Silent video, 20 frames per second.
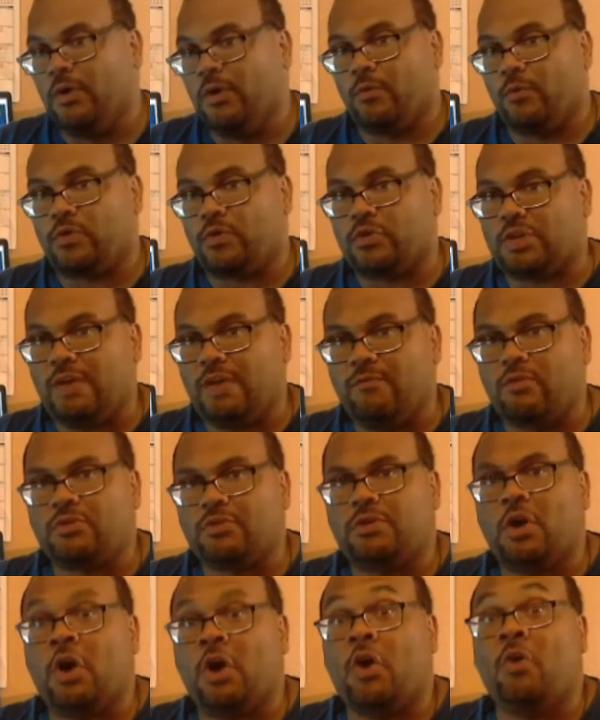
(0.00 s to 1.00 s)
Receivers,
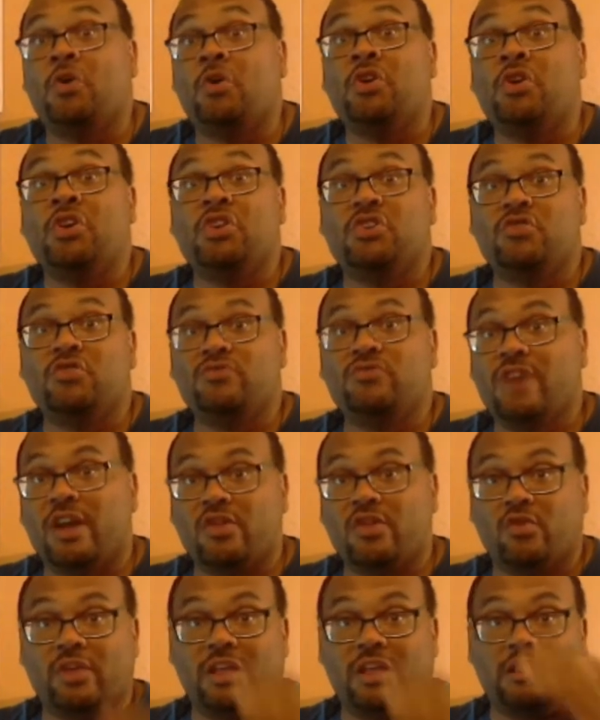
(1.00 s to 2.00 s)
though, you not
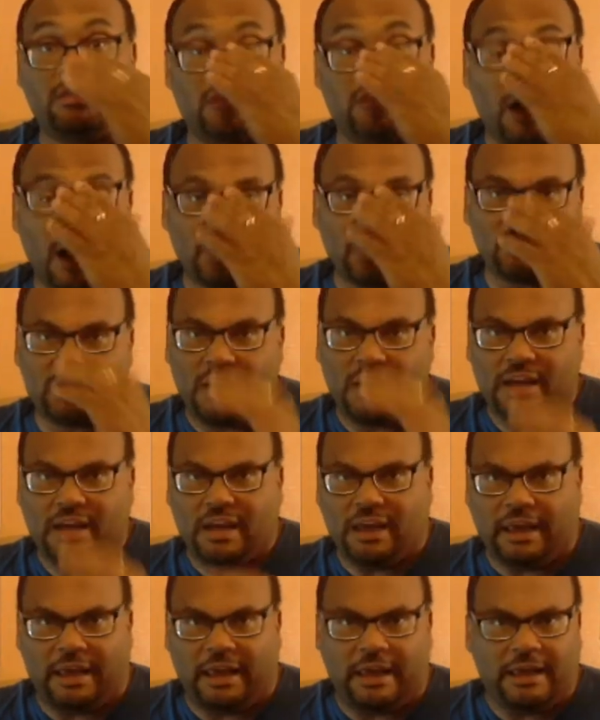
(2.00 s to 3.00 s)
only lost
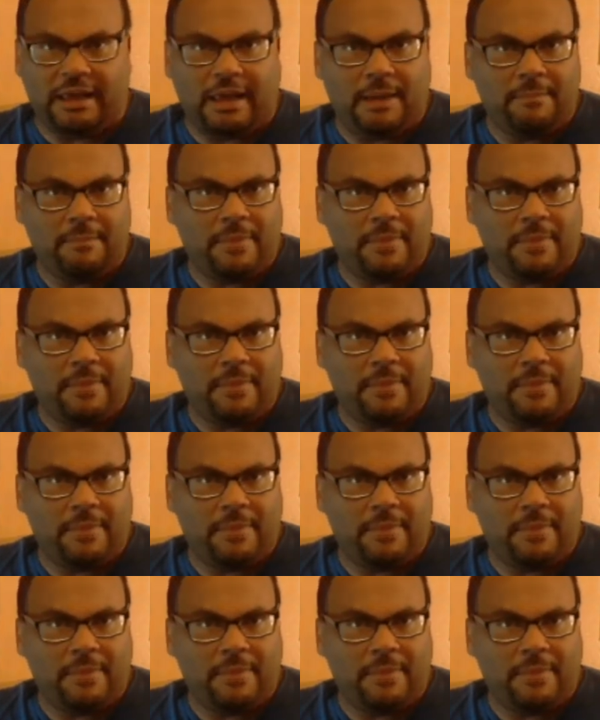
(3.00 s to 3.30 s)
a uh,